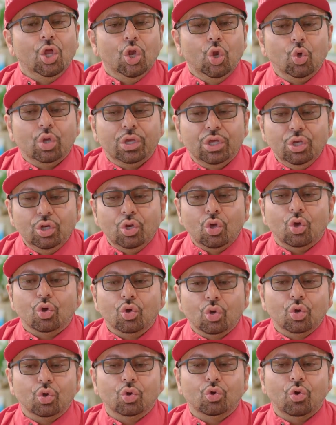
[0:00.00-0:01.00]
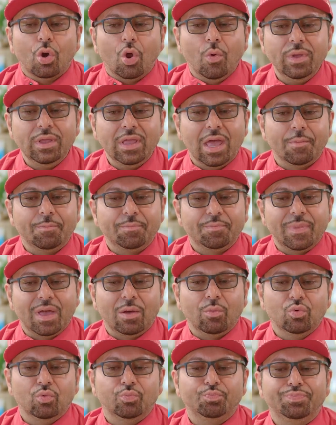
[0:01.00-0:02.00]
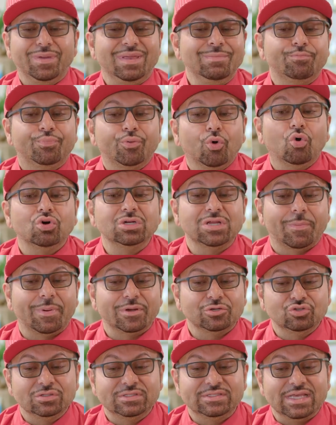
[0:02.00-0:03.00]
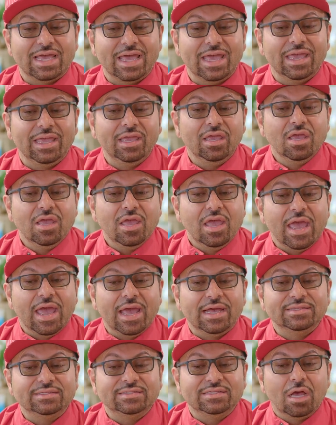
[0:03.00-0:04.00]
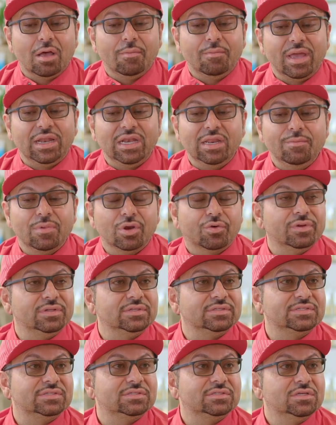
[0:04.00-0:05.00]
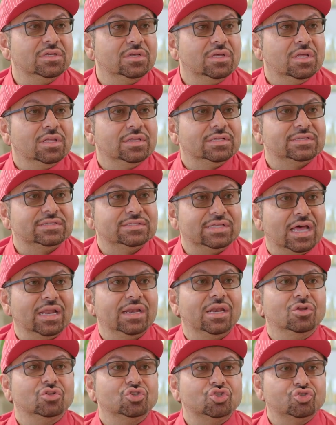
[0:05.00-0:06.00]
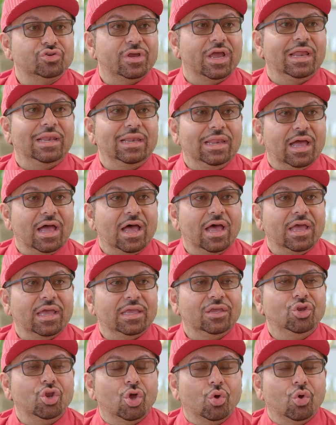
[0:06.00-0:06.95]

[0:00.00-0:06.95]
Look, you know, growing up, being brought up, I should say, as an immigrant's son in Australia, you